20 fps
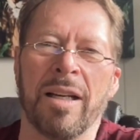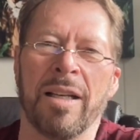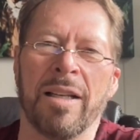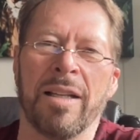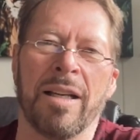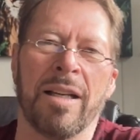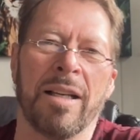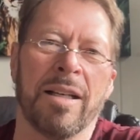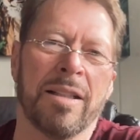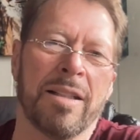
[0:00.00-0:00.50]
And
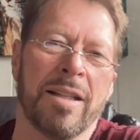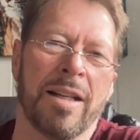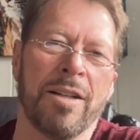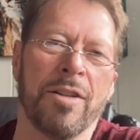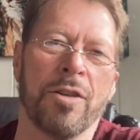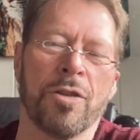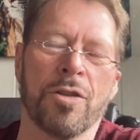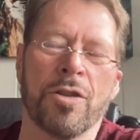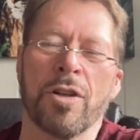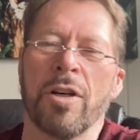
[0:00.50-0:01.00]
then 10
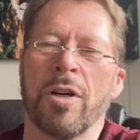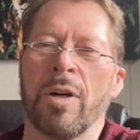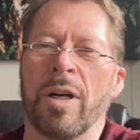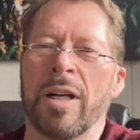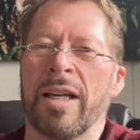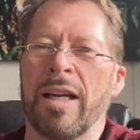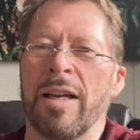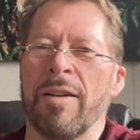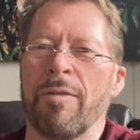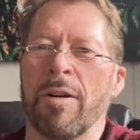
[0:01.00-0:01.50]
years ago, I
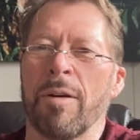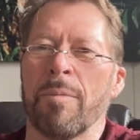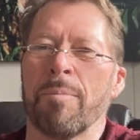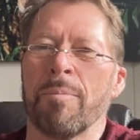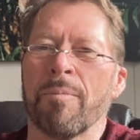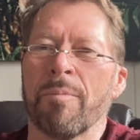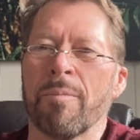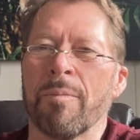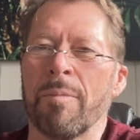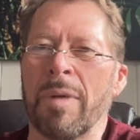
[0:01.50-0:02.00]
gave
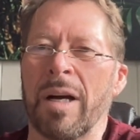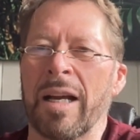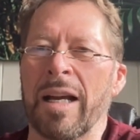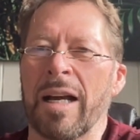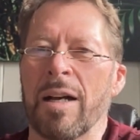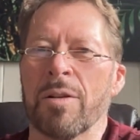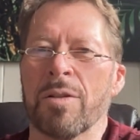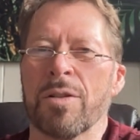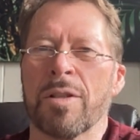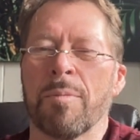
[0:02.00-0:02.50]
up my
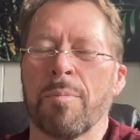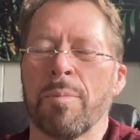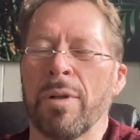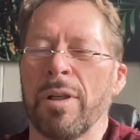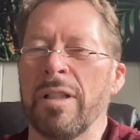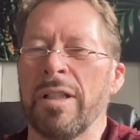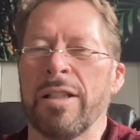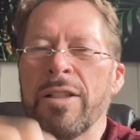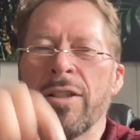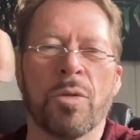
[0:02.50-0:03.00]
house
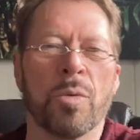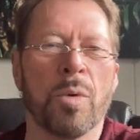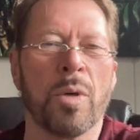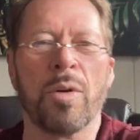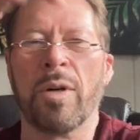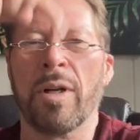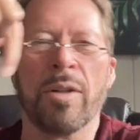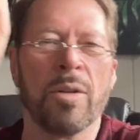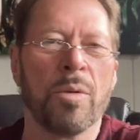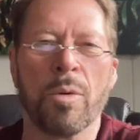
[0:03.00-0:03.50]
completely and just
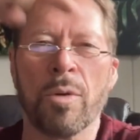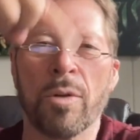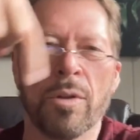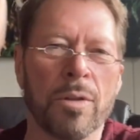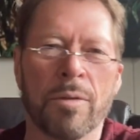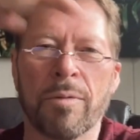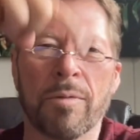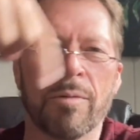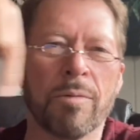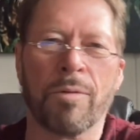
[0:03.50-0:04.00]
went around the
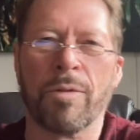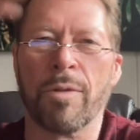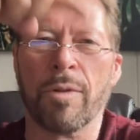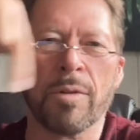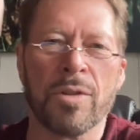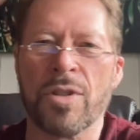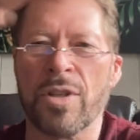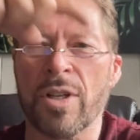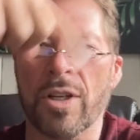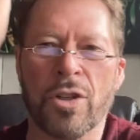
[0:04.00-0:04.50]
world
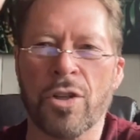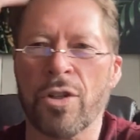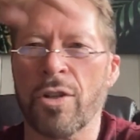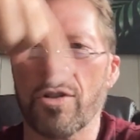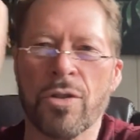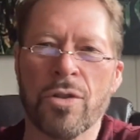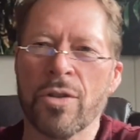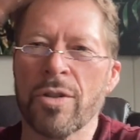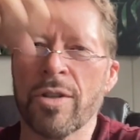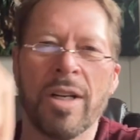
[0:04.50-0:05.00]
for 6
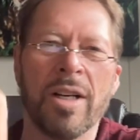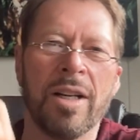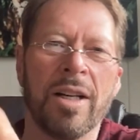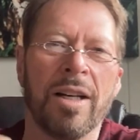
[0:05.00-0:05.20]
years.